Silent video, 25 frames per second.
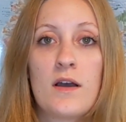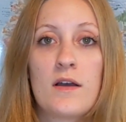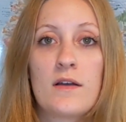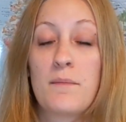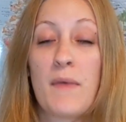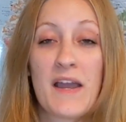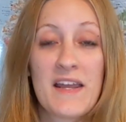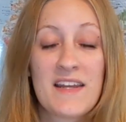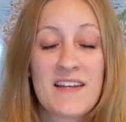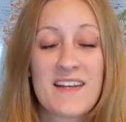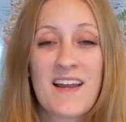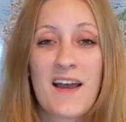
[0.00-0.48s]

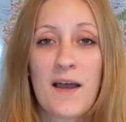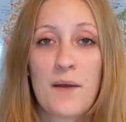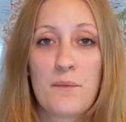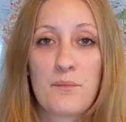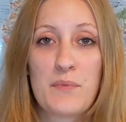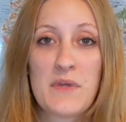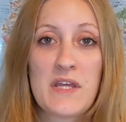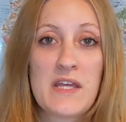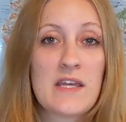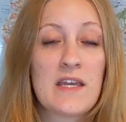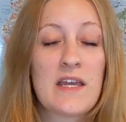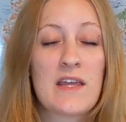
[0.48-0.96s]
might
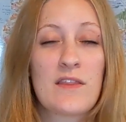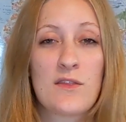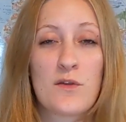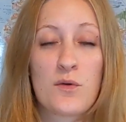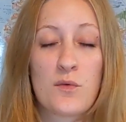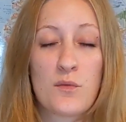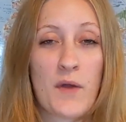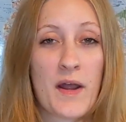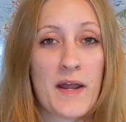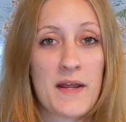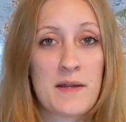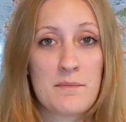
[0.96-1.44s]
not be in
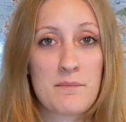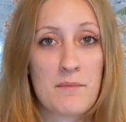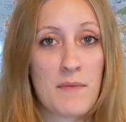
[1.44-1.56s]
the right